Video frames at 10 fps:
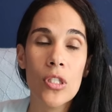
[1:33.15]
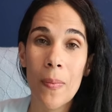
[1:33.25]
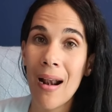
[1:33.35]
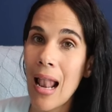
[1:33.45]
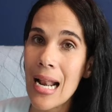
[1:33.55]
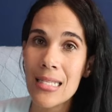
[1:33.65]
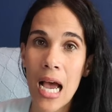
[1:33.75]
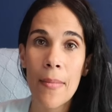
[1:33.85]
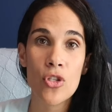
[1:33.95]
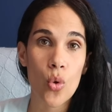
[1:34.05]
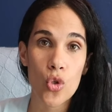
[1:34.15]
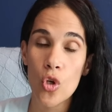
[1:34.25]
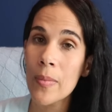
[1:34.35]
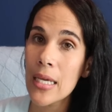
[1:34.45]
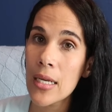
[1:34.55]
spend a lot of time on
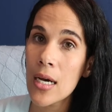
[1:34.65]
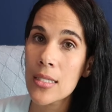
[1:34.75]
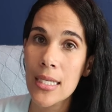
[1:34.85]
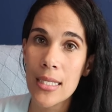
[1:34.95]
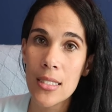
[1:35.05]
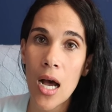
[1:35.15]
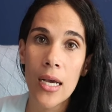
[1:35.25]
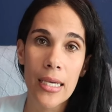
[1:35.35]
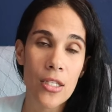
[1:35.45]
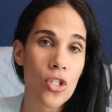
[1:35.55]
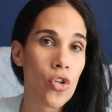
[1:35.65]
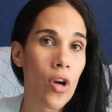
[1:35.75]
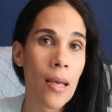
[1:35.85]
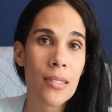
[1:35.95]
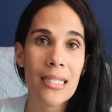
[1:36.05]
social media tiktok
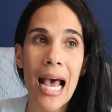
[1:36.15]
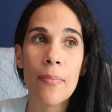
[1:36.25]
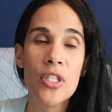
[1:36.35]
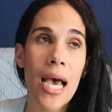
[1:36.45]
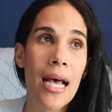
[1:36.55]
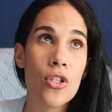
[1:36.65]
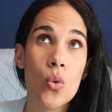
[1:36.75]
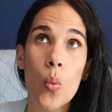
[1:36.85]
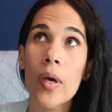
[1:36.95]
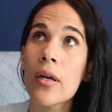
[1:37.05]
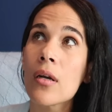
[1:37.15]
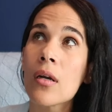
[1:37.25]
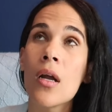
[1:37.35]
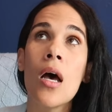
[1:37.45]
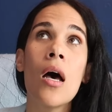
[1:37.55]
instagram snapchat
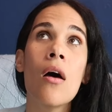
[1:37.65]
twitter